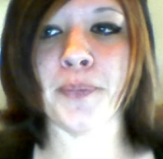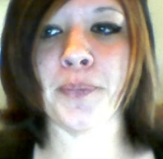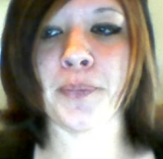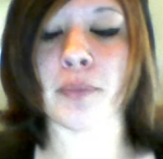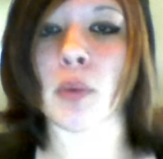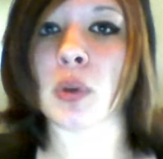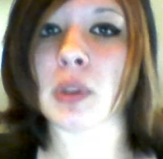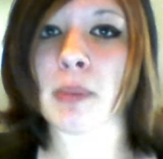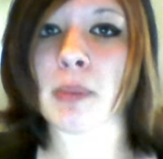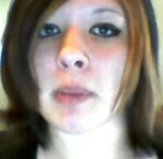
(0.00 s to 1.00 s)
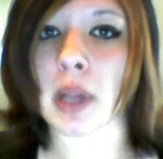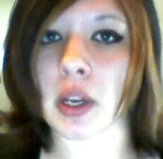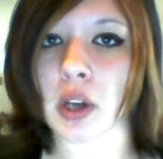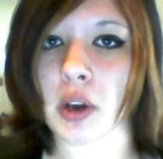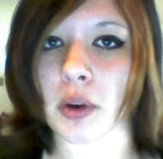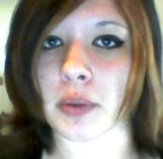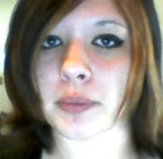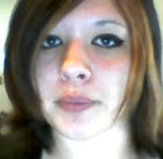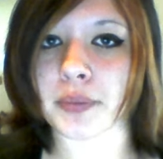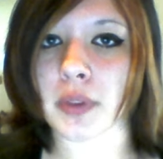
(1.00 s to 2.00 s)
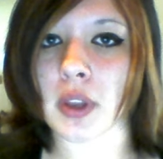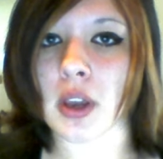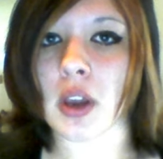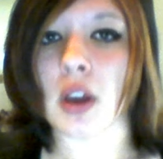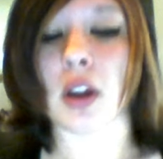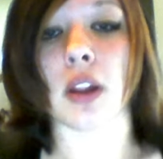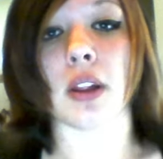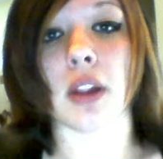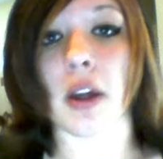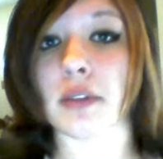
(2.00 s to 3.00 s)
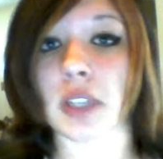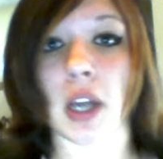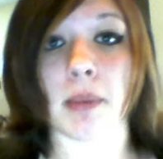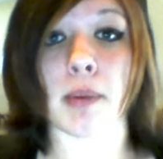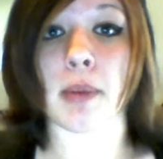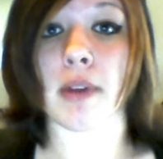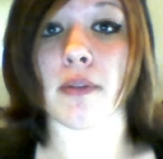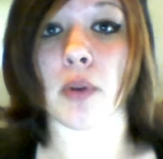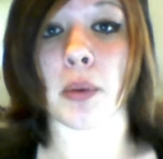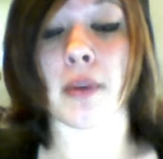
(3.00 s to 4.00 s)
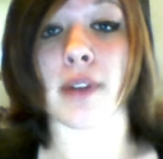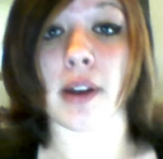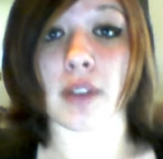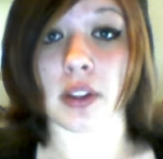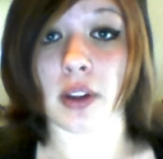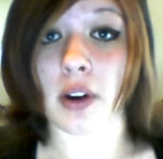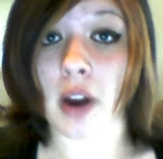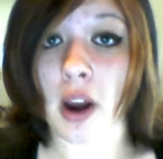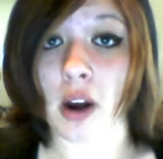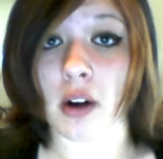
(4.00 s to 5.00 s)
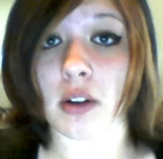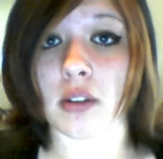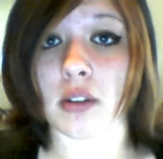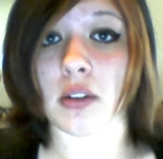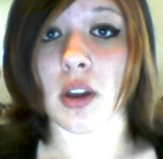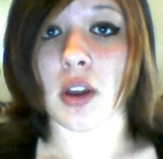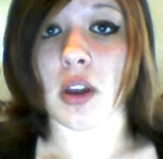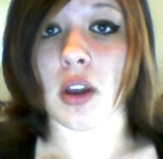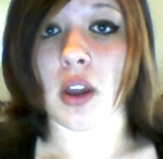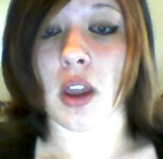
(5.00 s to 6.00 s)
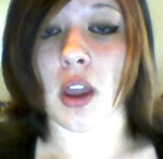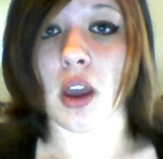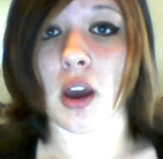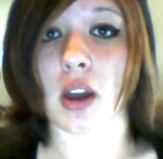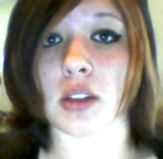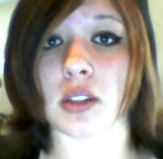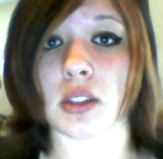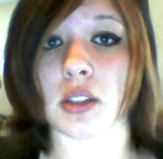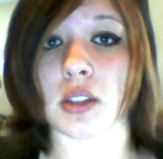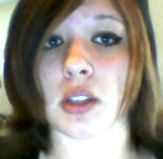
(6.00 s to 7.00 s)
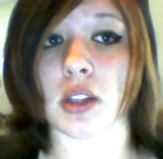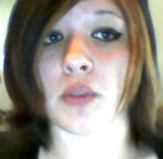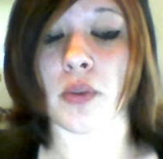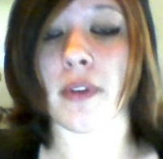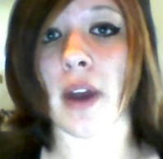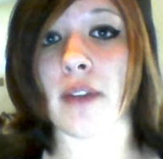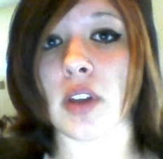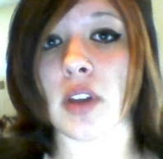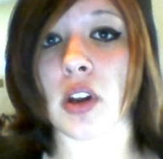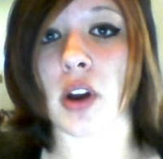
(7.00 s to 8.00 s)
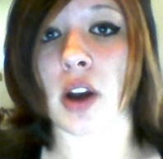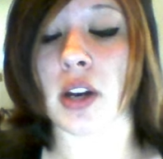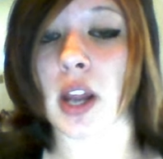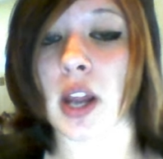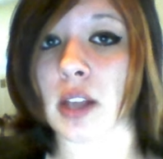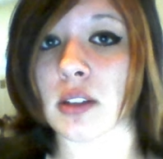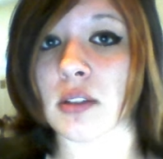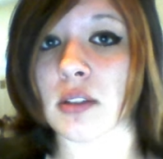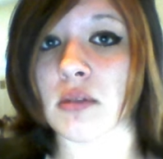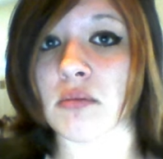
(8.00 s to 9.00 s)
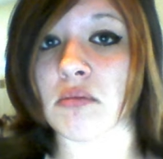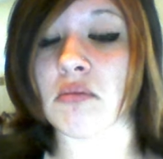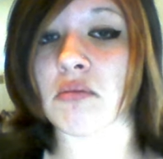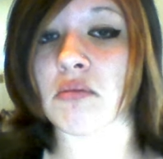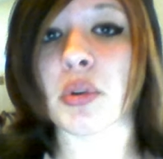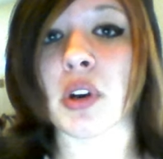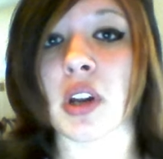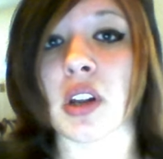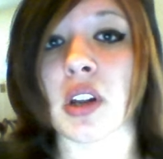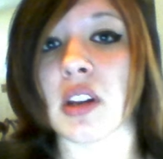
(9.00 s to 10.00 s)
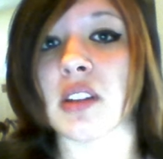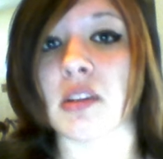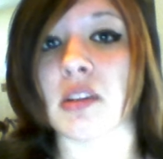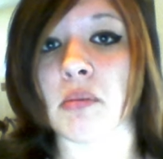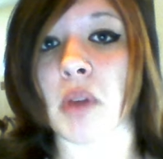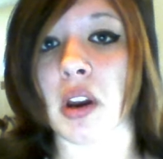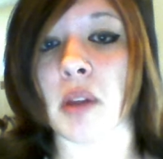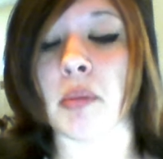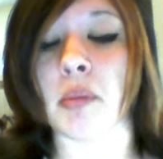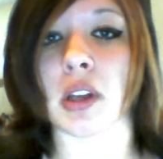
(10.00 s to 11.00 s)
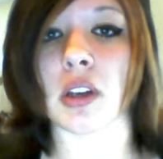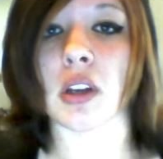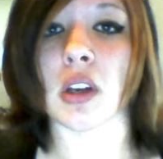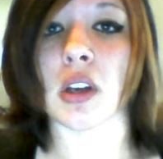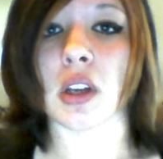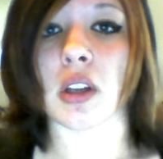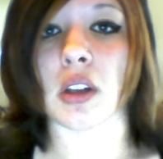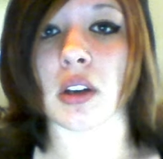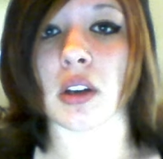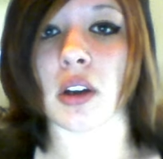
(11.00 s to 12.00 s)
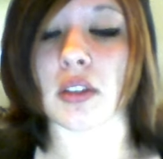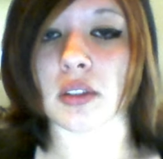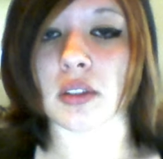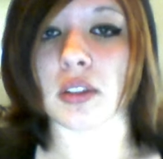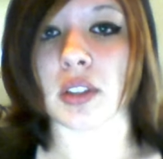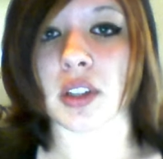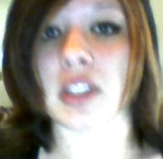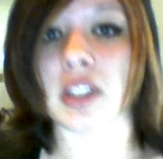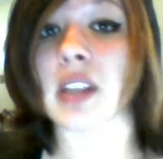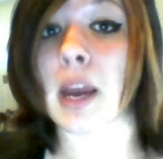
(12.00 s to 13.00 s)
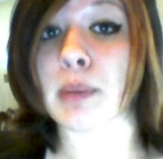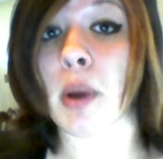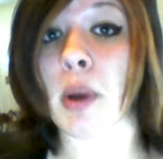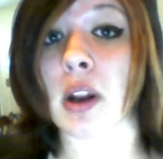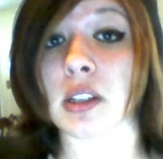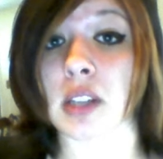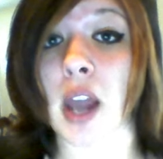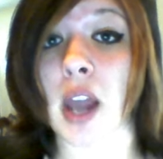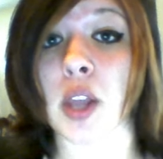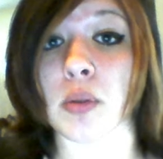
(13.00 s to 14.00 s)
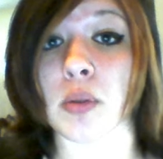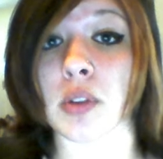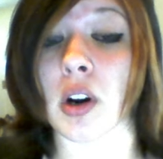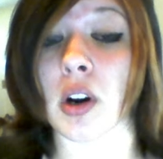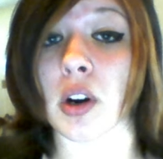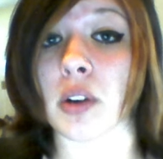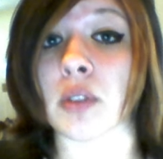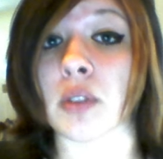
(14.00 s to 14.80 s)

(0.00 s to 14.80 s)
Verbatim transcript: most of the people I know love to come to me for reviving their hair. And reviving your hair takes pretty decent money, but you know, the types of products that I use are